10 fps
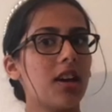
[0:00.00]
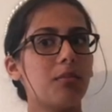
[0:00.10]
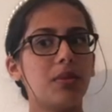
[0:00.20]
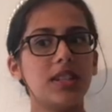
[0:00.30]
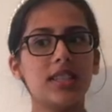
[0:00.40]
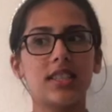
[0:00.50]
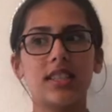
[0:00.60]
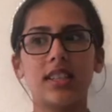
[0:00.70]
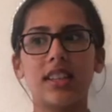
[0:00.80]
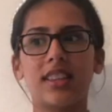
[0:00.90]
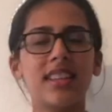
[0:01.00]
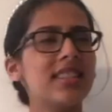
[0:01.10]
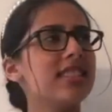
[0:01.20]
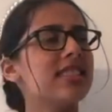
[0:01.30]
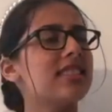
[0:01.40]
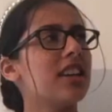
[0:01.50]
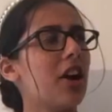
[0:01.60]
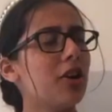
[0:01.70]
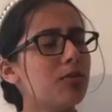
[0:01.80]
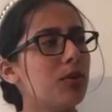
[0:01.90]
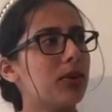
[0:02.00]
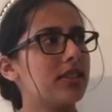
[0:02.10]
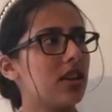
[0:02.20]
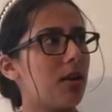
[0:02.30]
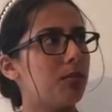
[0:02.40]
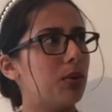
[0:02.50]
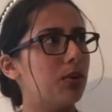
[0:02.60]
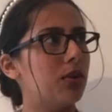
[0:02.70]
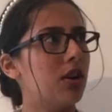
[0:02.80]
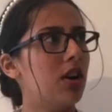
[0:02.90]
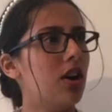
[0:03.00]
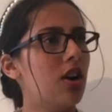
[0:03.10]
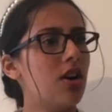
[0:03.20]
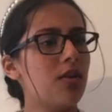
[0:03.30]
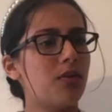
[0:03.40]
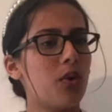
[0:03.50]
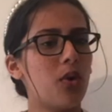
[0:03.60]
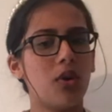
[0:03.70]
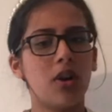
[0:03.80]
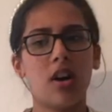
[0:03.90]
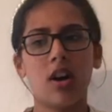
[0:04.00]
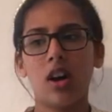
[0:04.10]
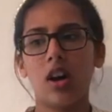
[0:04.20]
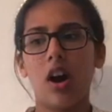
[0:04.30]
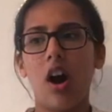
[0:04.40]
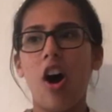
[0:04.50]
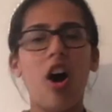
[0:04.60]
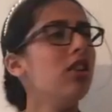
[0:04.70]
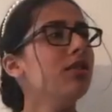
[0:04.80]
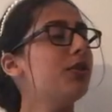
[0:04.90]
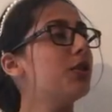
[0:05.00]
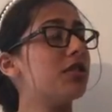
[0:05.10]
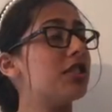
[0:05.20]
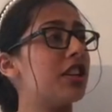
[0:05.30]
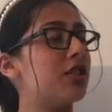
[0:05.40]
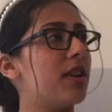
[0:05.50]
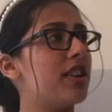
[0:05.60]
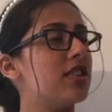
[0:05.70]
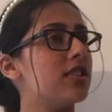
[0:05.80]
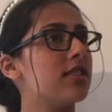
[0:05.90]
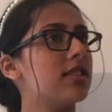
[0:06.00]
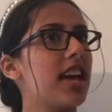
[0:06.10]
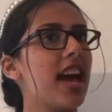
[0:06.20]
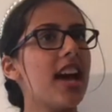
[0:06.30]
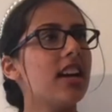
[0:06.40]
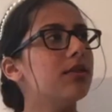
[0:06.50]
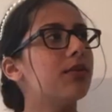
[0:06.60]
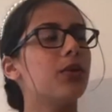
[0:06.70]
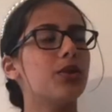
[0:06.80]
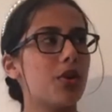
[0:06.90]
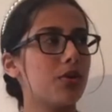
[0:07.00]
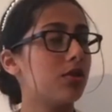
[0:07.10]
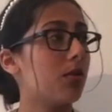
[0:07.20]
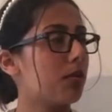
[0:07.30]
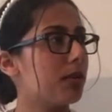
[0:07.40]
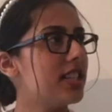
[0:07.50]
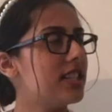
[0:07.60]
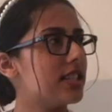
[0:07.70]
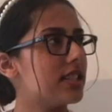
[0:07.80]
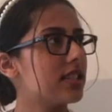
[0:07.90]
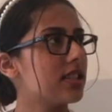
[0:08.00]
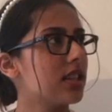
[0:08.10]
But this is a terrible example for all future generations and for those who are religious.